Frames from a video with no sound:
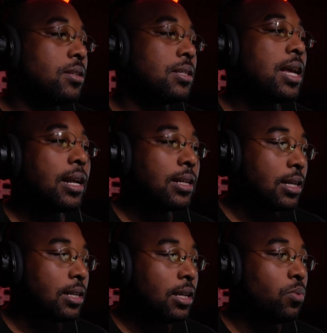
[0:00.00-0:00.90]

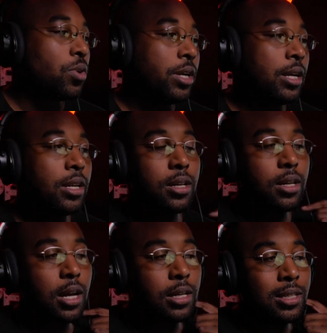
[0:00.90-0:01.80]
Technically, we're in
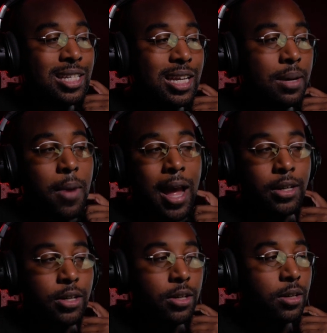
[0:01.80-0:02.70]
D
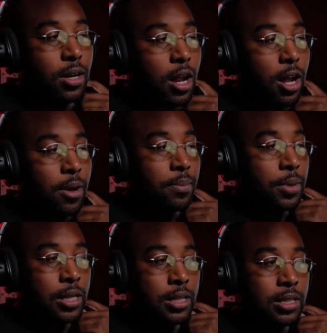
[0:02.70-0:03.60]
minor um,
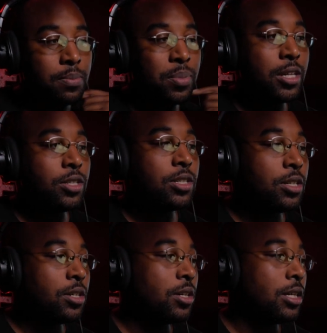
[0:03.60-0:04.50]
because the pitch
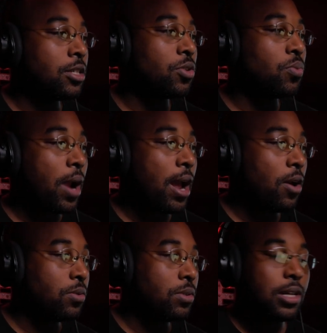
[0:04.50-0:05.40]
center is
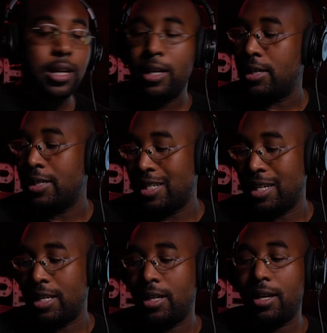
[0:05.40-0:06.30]
around
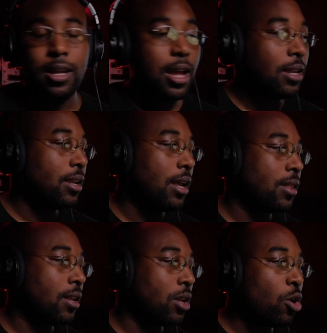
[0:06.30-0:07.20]
D, and,
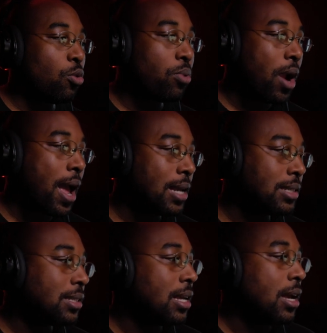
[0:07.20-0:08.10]
and the low
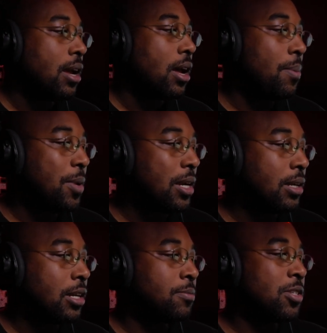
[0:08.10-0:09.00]
brass
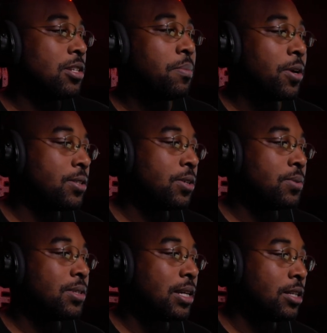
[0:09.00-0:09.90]
immediately comes in the
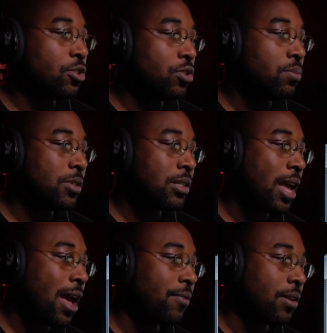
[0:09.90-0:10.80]
baritones and tubas,
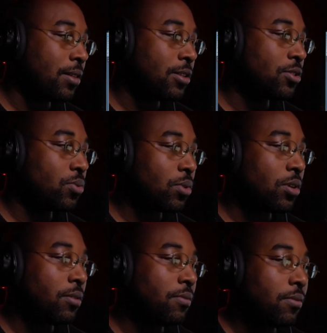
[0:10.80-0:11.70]
having this sort
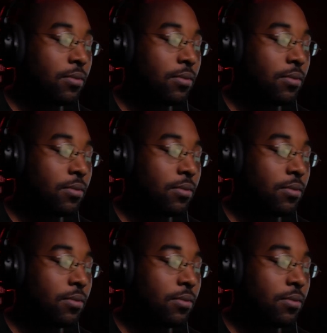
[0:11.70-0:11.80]
of